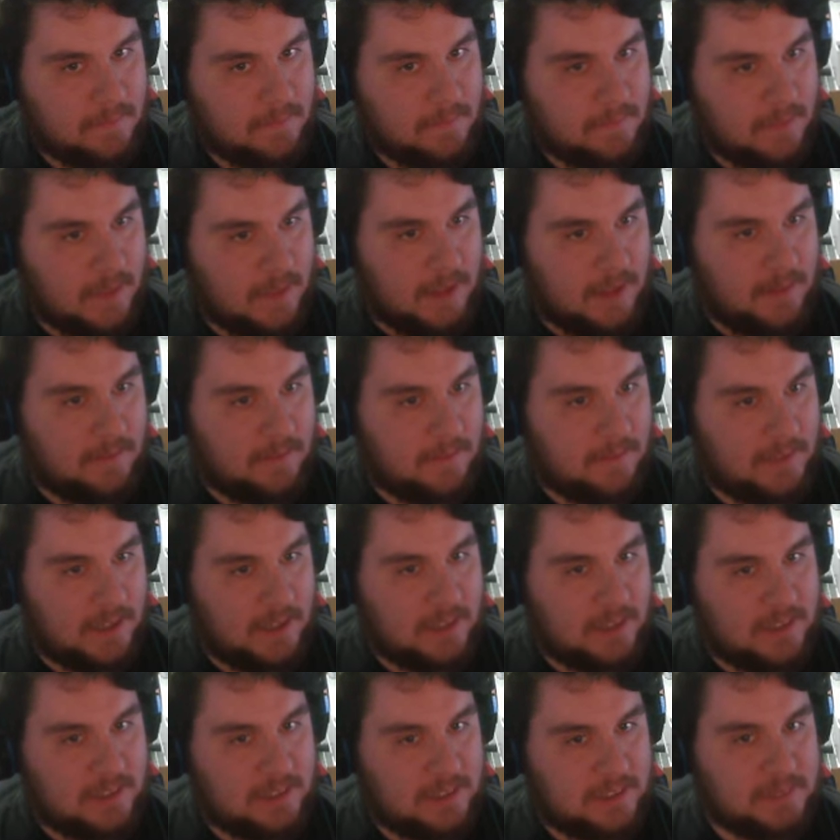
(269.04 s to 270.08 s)
Oh, no, it's
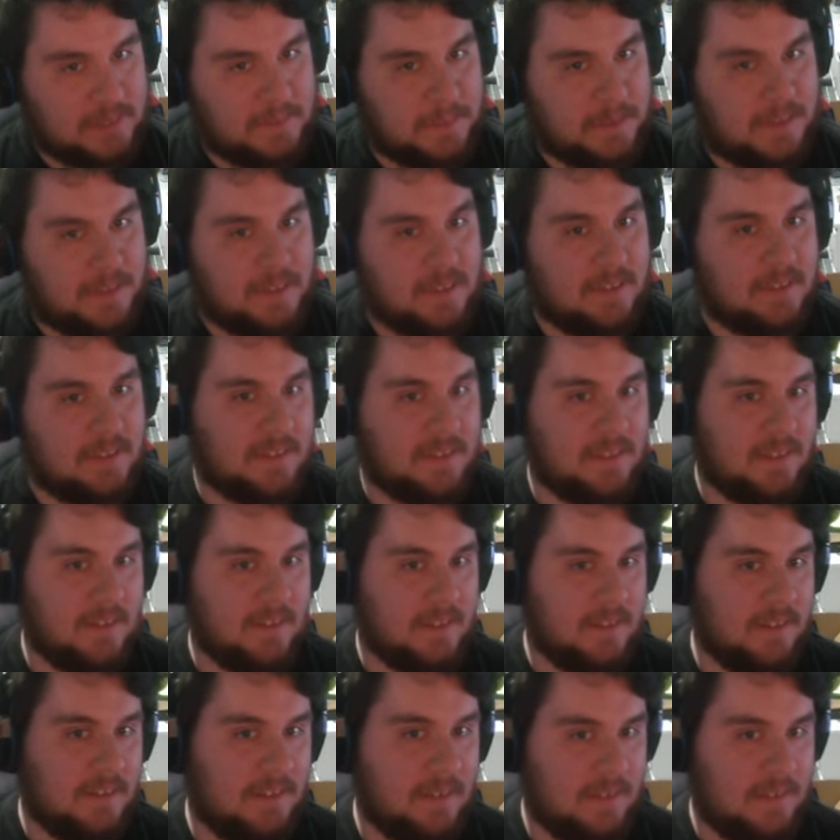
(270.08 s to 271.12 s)
just police. Hello, sir.
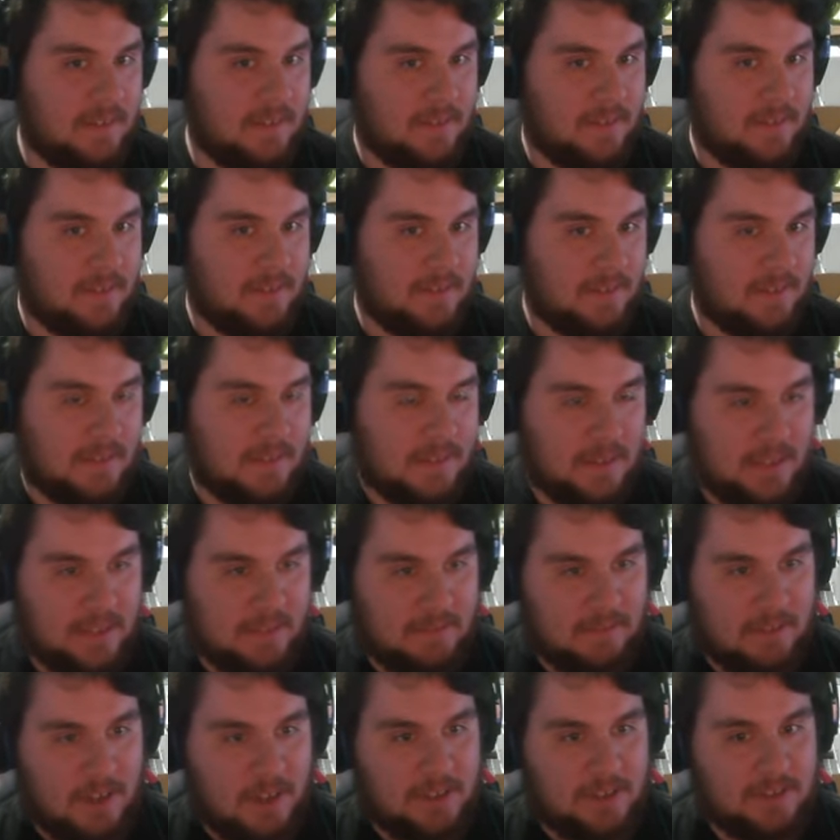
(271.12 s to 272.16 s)
We're here because we
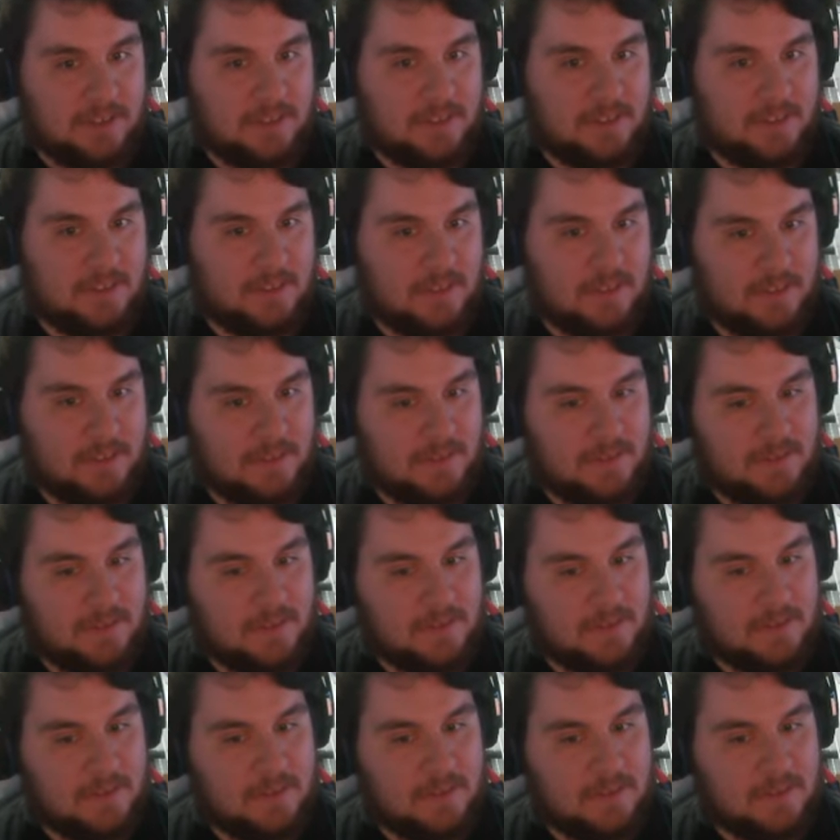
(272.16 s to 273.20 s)
got a noise complaint.